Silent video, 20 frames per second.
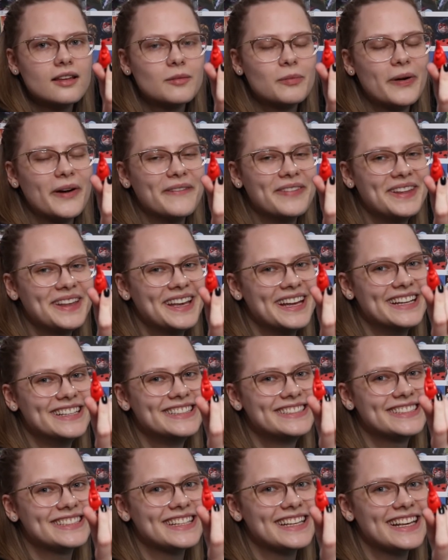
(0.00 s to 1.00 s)
You probably can't
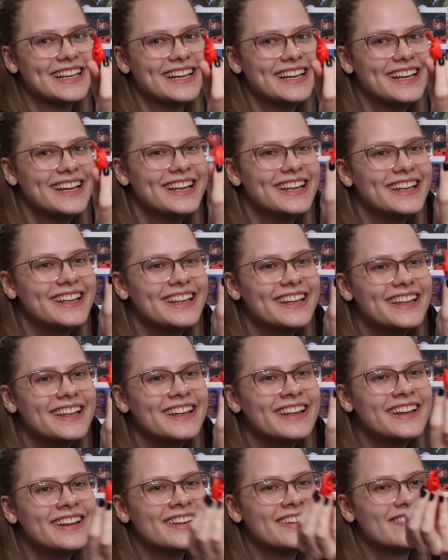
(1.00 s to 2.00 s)
see.
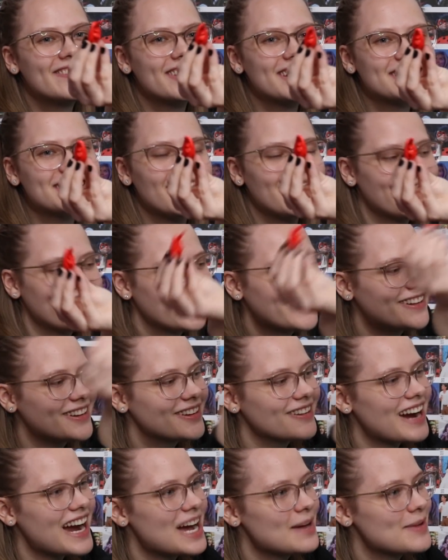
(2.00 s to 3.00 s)
But it's got like a little
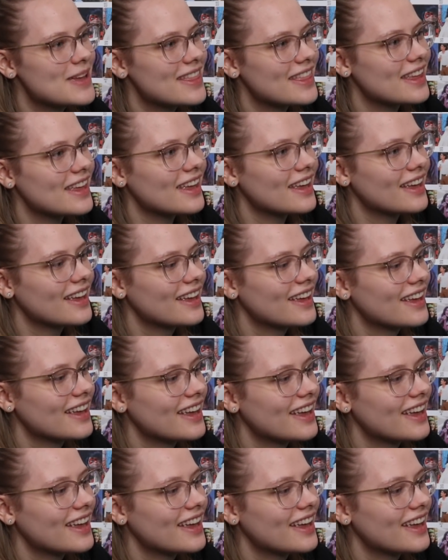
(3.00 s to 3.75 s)
grabby thing.